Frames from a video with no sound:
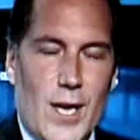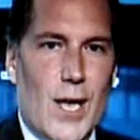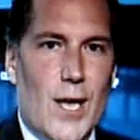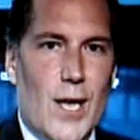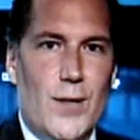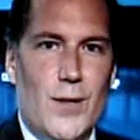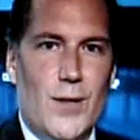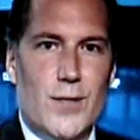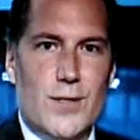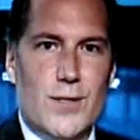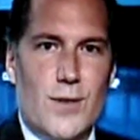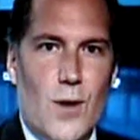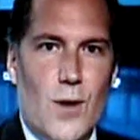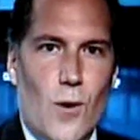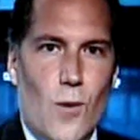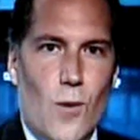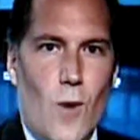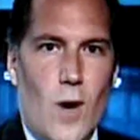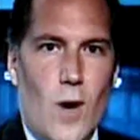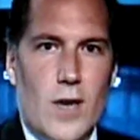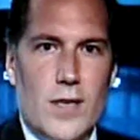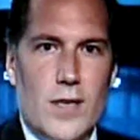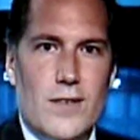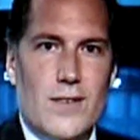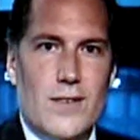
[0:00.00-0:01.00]
And again, there's no
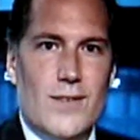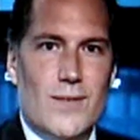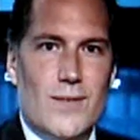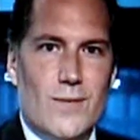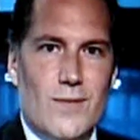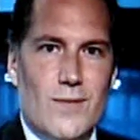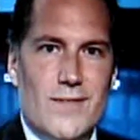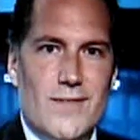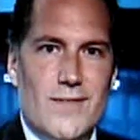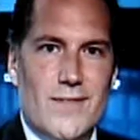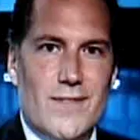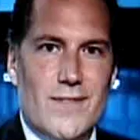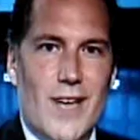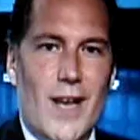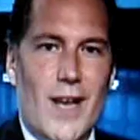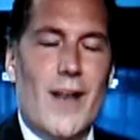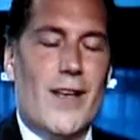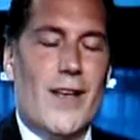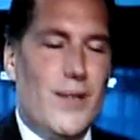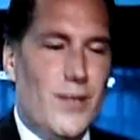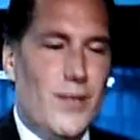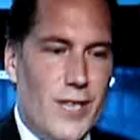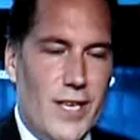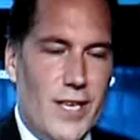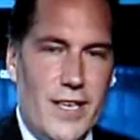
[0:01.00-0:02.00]
one...
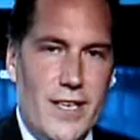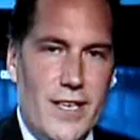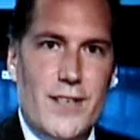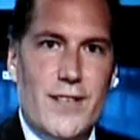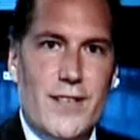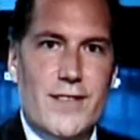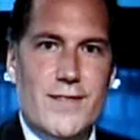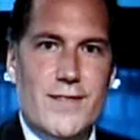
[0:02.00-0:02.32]
indeed.